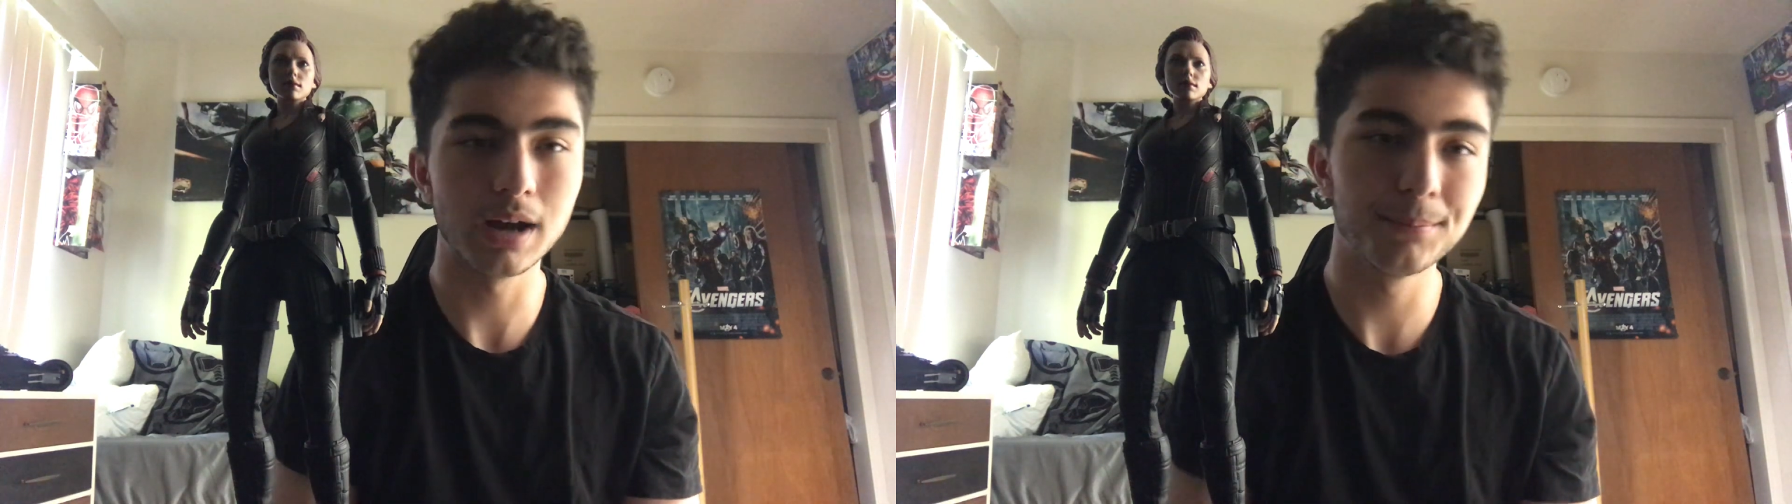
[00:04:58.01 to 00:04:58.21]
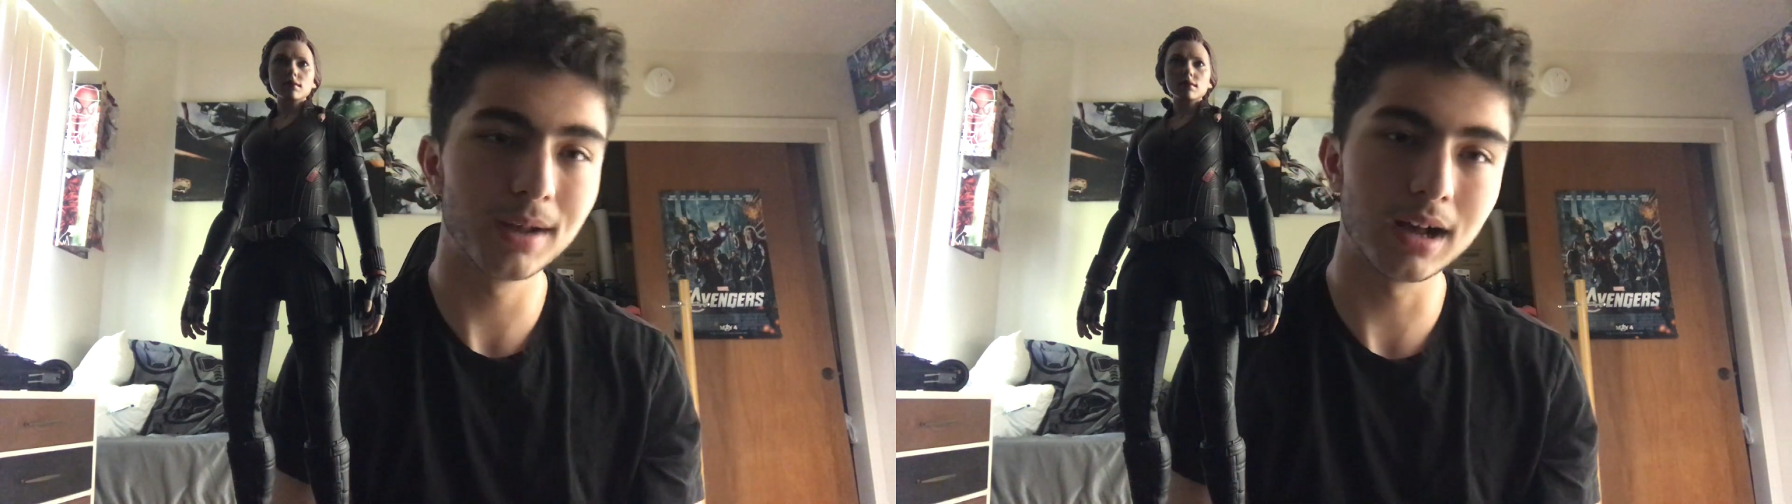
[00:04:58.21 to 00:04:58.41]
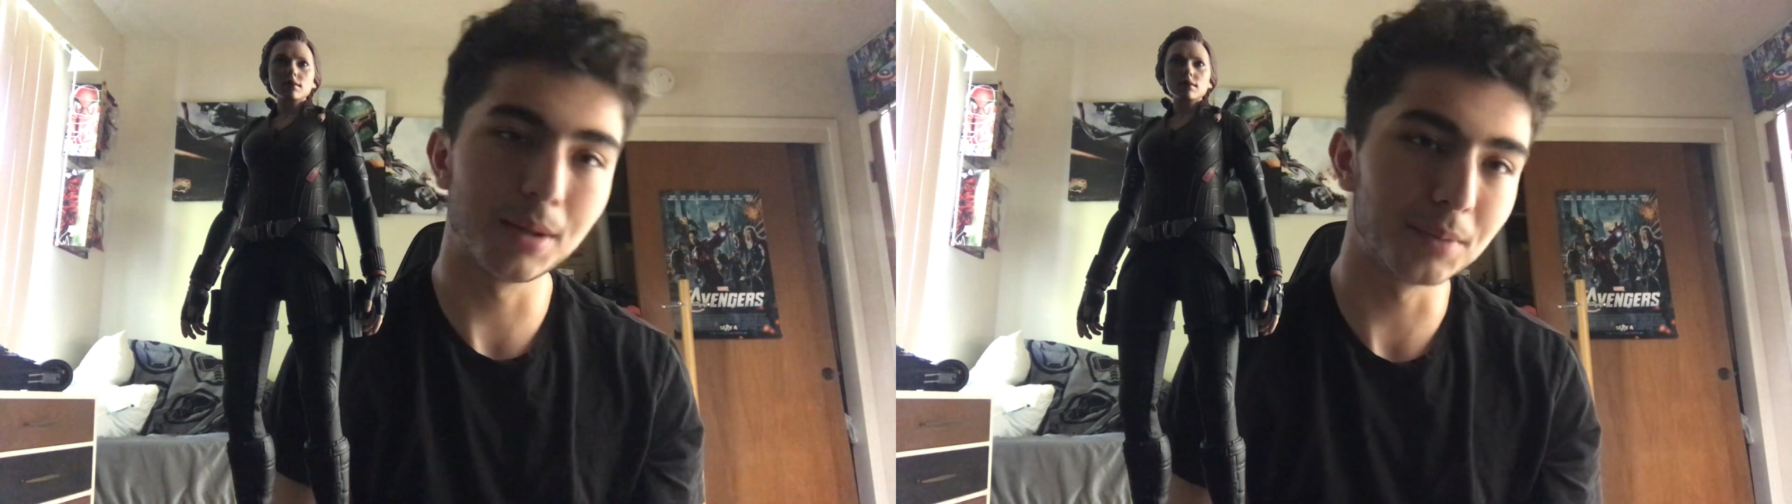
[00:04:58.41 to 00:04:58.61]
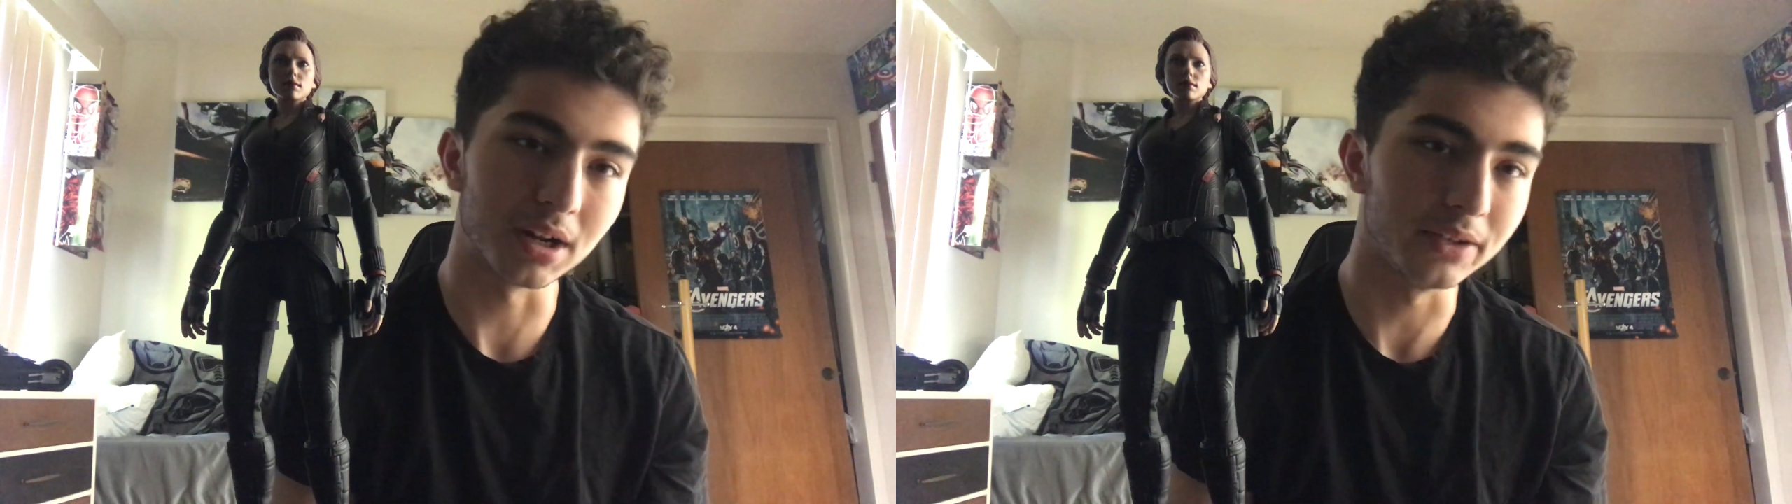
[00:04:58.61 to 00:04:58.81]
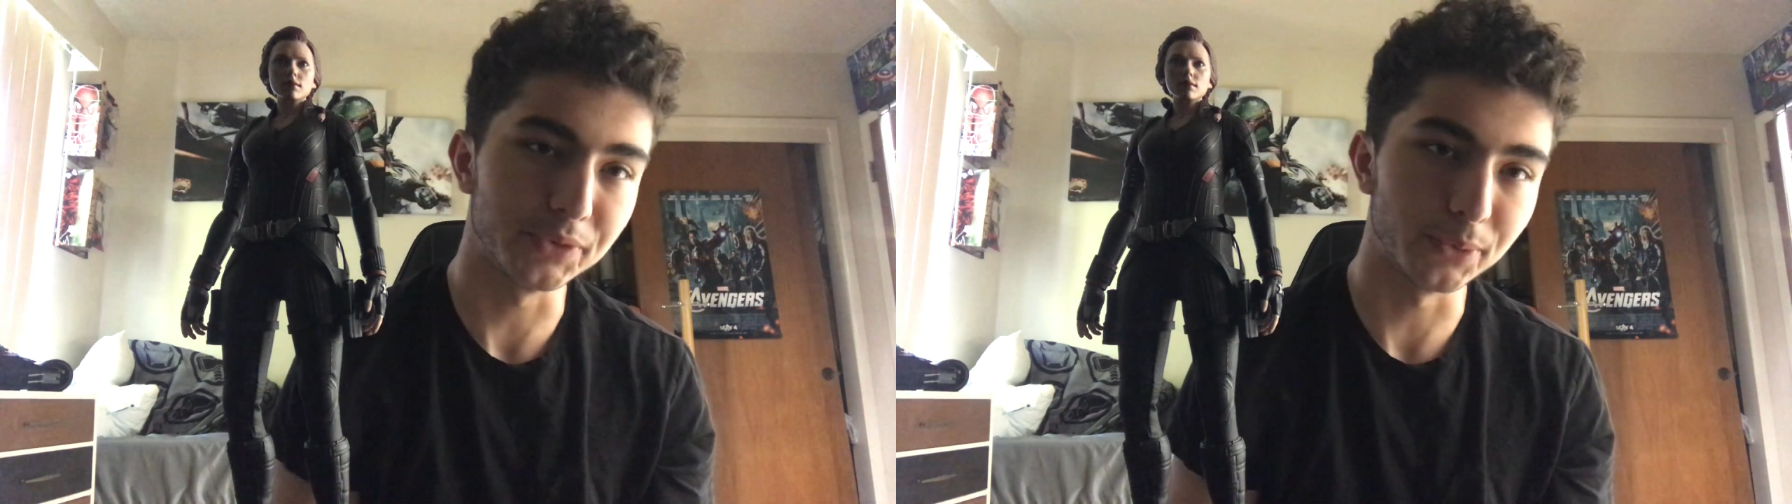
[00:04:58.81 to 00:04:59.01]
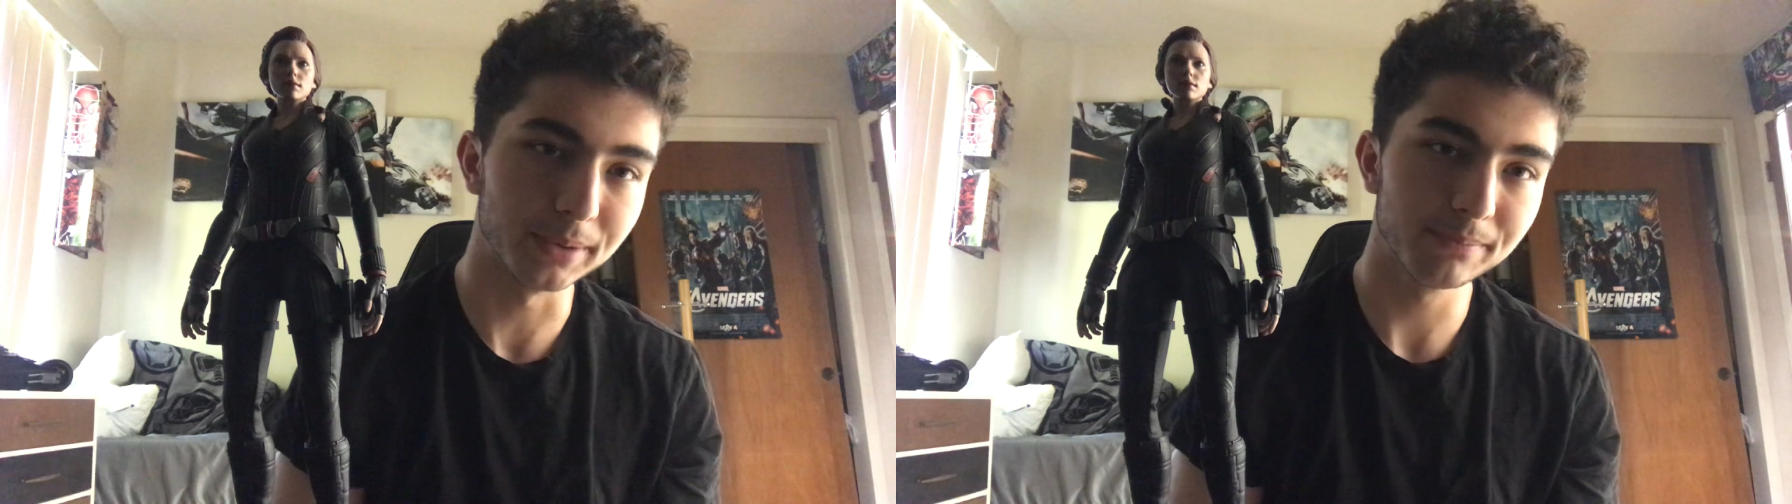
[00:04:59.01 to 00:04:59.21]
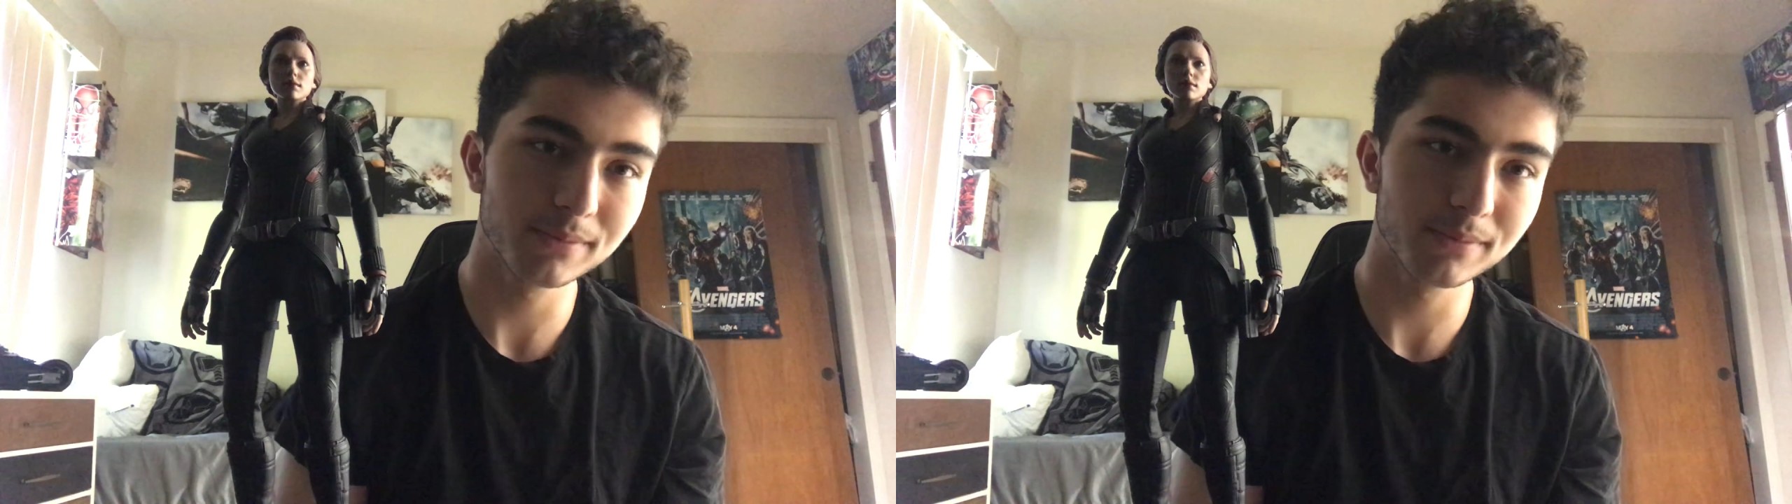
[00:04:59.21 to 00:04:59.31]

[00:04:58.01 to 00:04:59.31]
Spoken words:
I'm not into it.